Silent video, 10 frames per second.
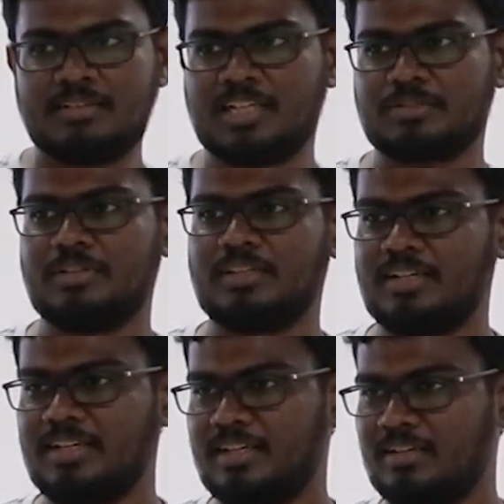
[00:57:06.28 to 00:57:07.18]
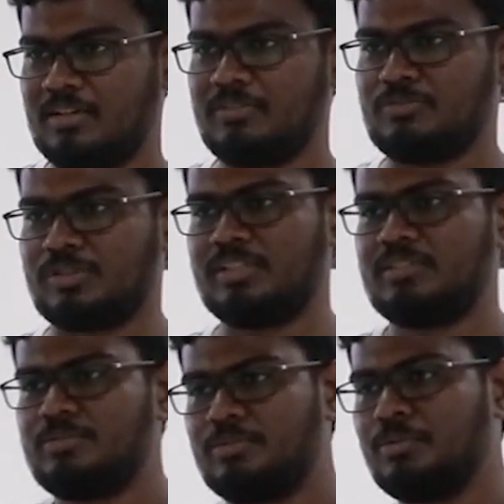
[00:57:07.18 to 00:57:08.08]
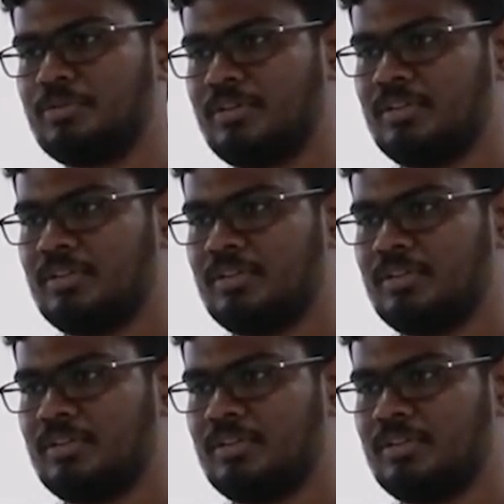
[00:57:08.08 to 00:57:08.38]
Actually, the guy had a lot of questions, so